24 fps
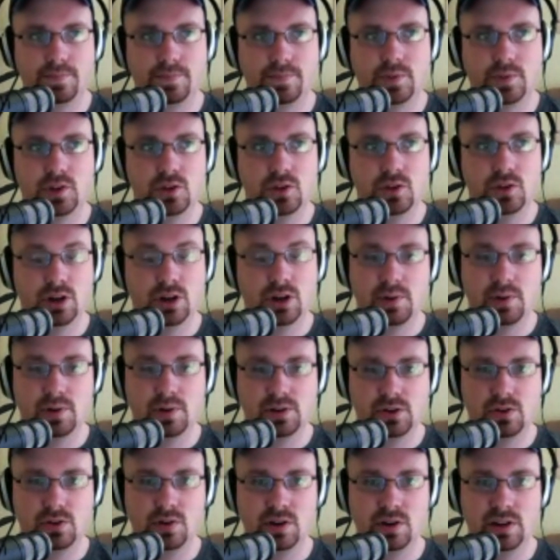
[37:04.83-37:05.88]
good
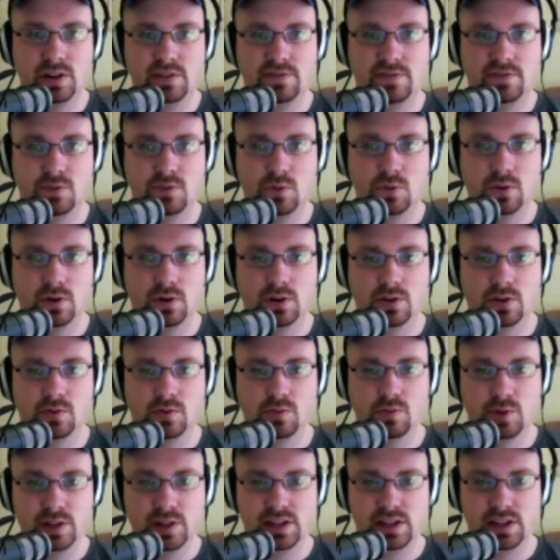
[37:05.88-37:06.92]
opportunity for
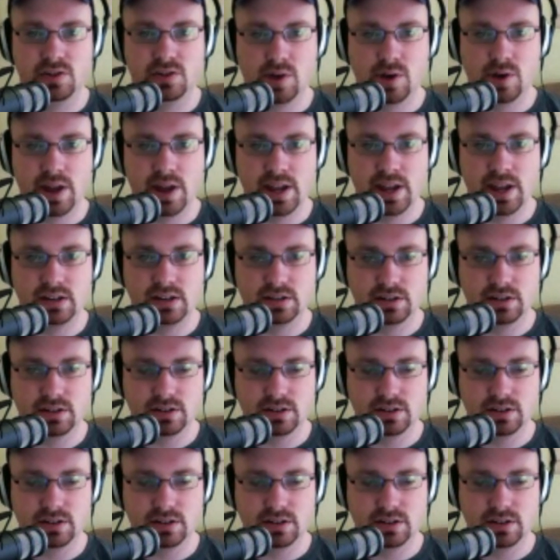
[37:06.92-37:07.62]
really great